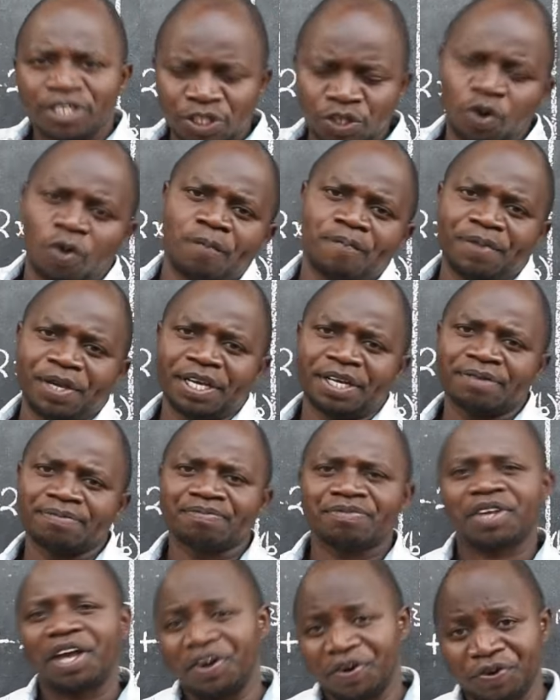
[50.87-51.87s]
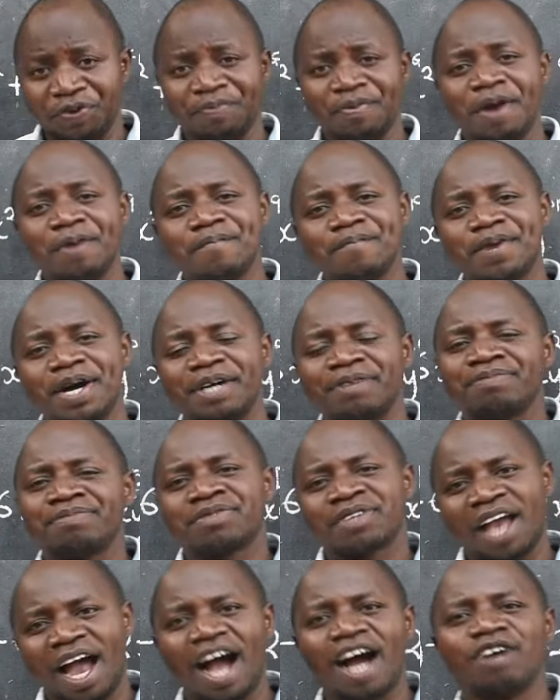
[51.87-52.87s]
topic? Remember,
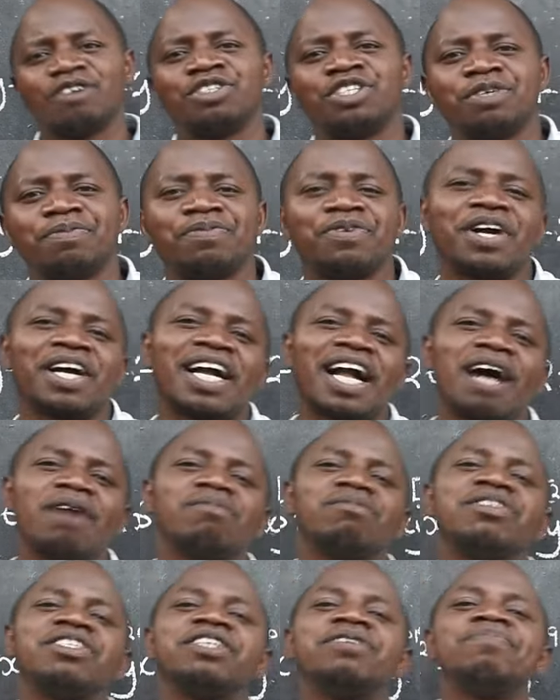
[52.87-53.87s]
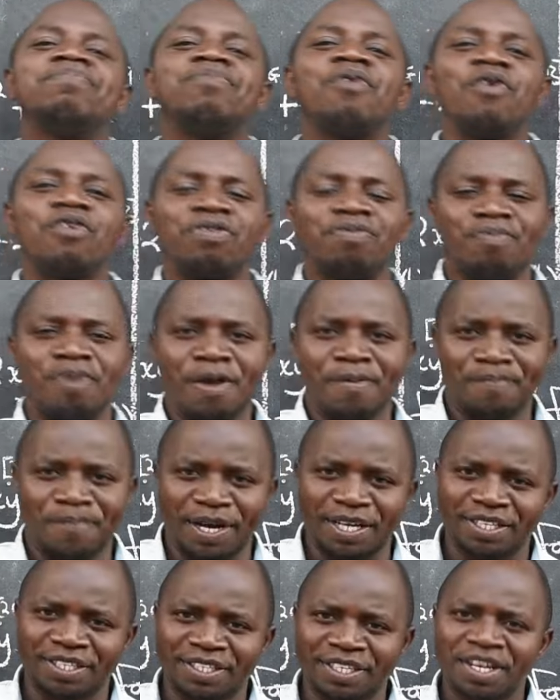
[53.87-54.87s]
algebra comes in both
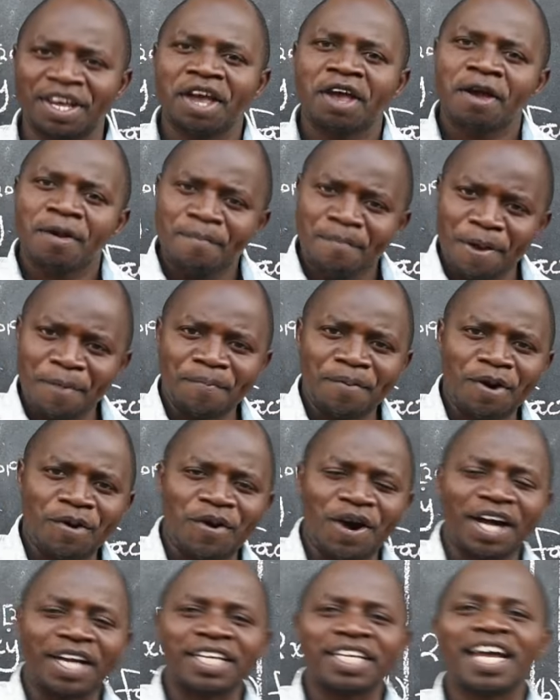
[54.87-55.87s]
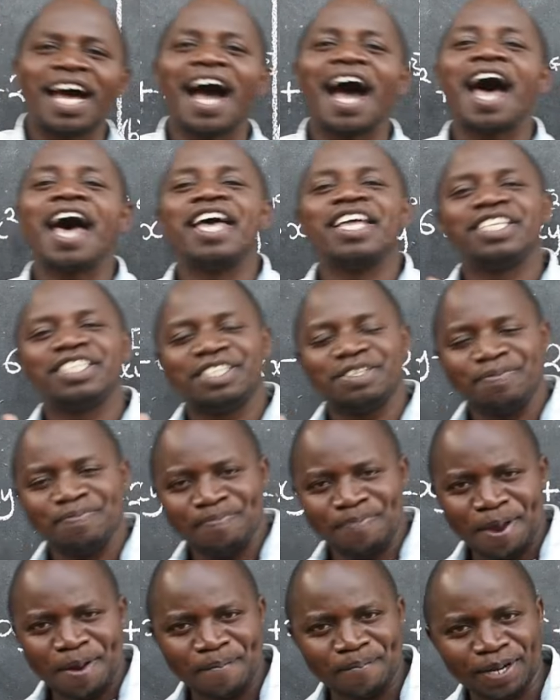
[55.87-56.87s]
papers, paper 1 and
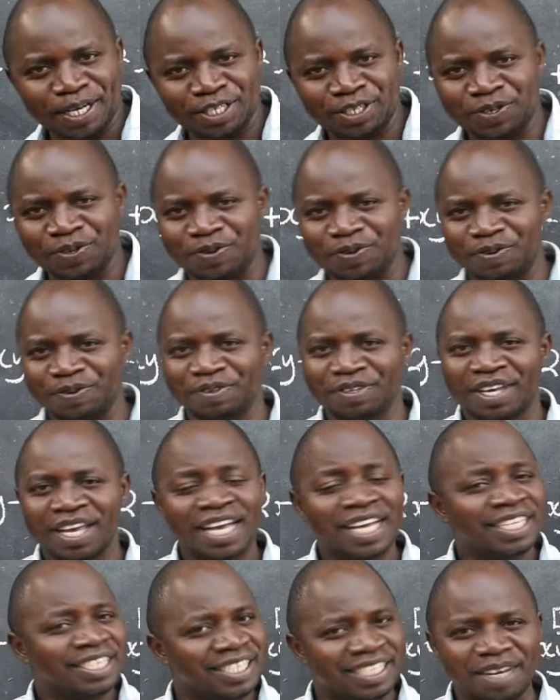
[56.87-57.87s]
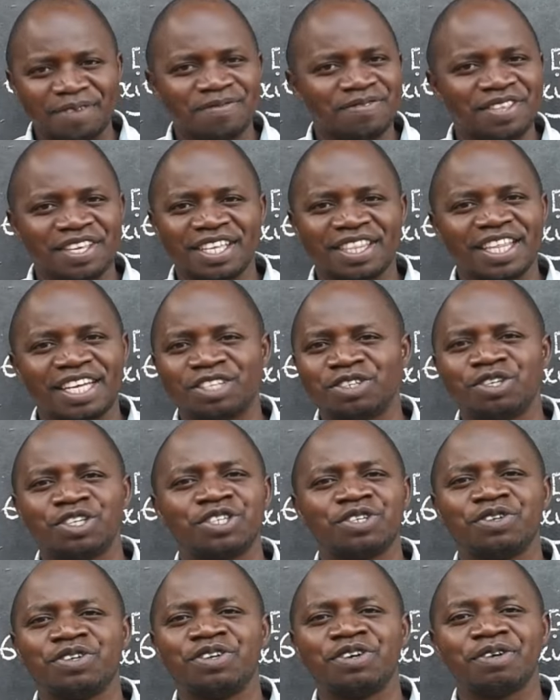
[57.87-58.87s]
paper 2. Something that you
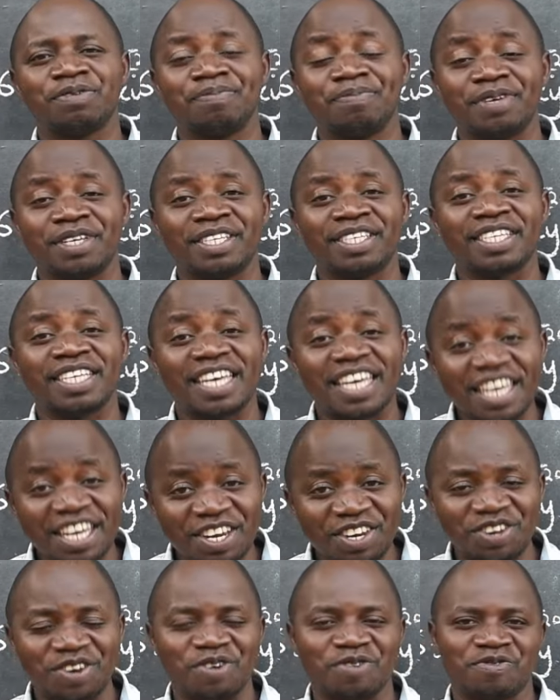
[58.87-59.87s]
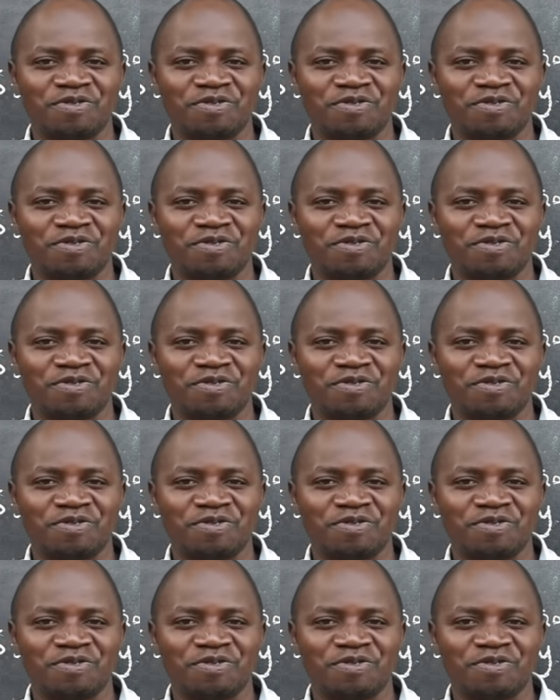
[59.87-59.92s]
should not miss in your